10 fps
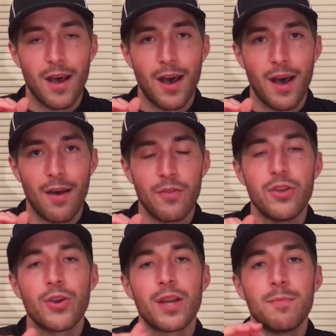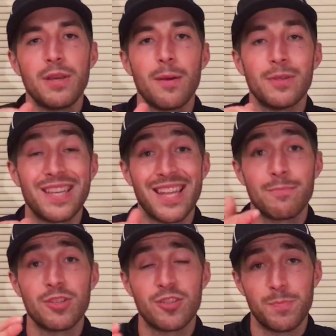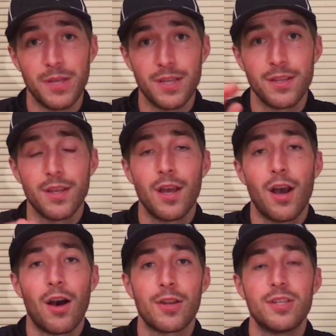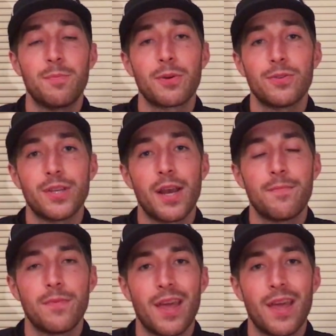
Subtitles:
that you're going to be able to get up to speed on a typical day.